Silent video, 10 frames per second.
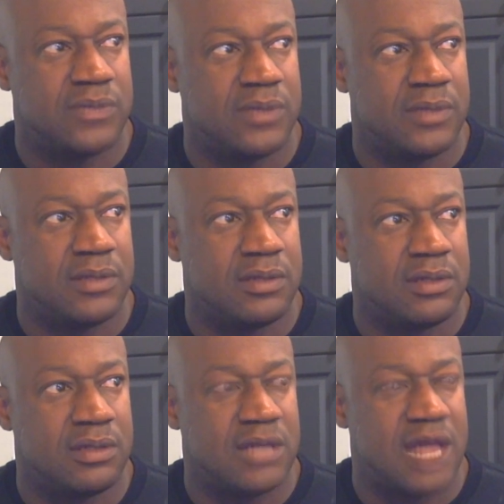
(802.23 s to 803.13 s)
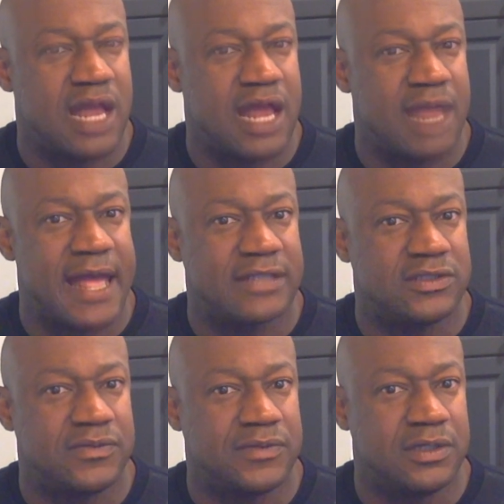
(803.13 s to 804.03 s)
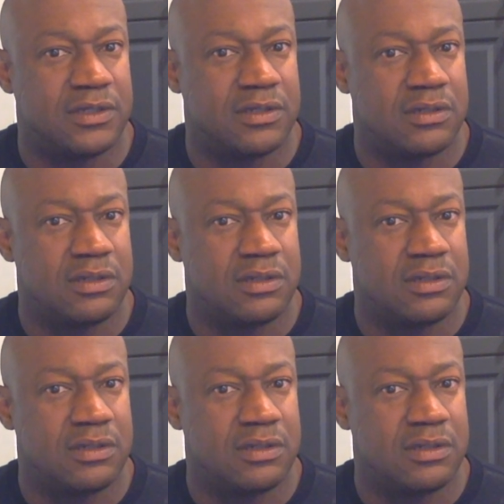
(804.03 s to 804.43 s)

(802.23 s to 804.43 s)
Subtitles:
women. Not a lot of blacks over here.